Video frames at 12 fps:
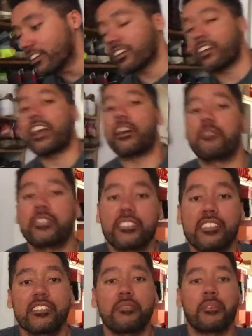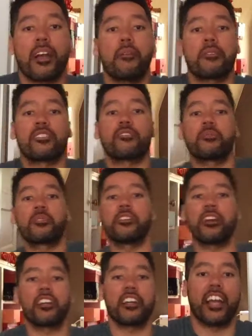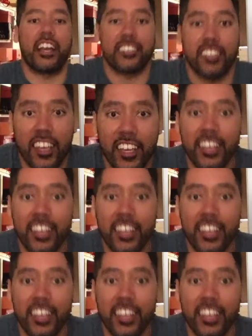Okay, I want to see some comments from you younger guys.